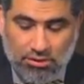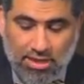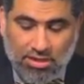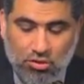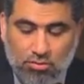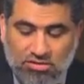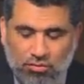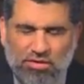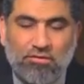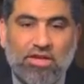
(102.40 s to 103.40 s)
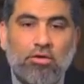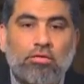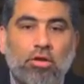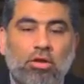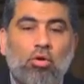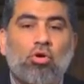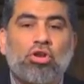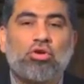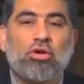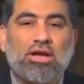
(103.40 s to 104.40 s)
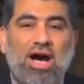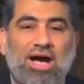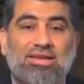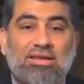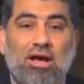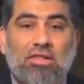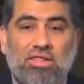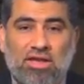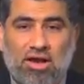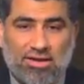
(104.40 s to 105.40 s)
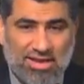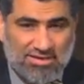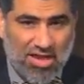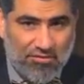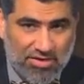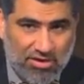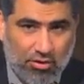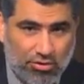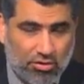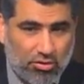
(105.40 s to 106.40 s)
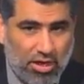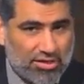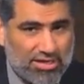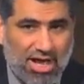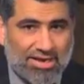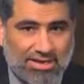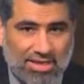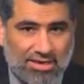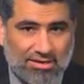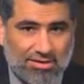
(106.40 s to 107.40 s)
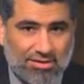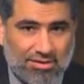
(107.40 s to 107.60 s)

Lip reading: that you must revere the Lord your God, tantheon, definite article on God again.